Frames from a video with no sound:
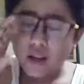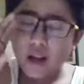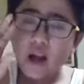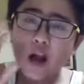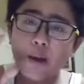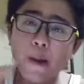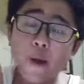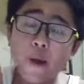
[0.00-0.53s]

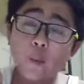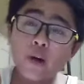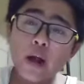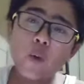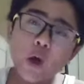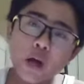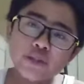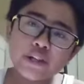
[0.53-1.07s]
when I
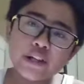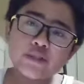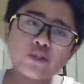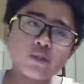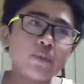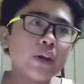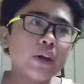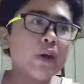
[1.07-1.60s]
watched the
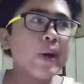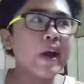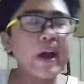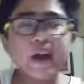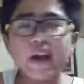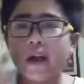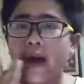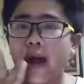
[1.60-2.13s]
YouTube video,
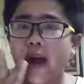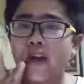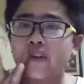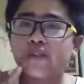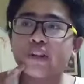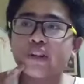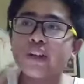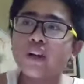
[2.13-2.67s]
I
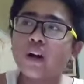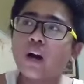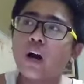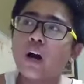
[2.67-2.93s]
actually